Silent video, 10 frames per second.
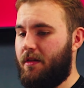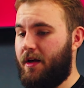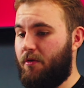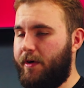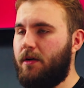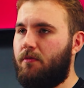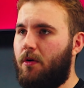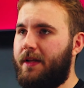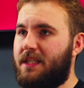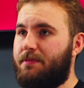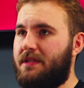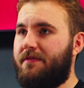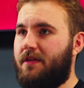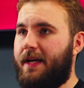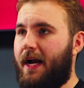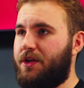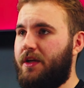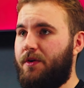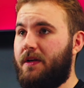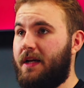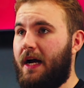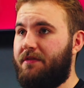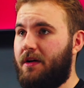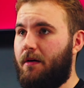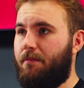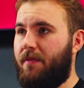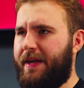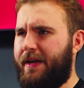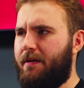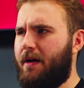The real Rolex specifically, actually, you can dive to they.